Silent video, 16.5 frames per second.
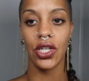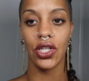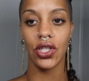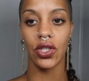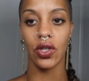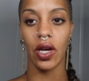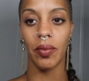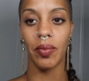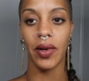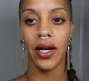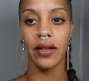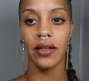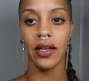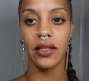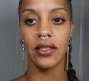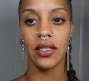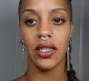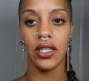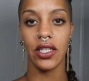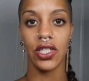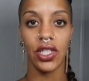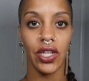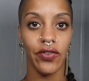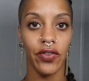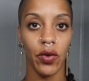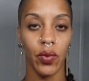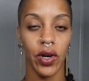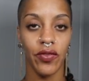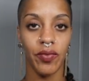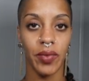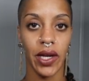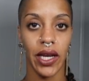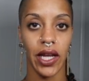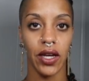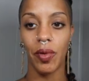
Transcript: So I apply that to each and every one of my nails.